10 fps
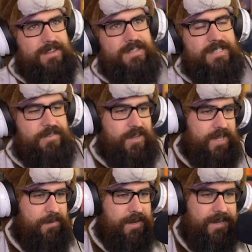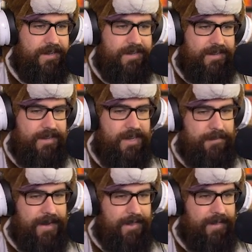see if it'll let me. It
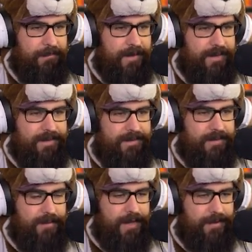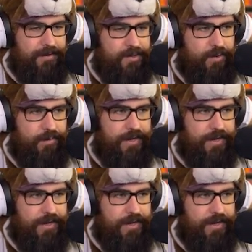may not let me. It may not let me do two in one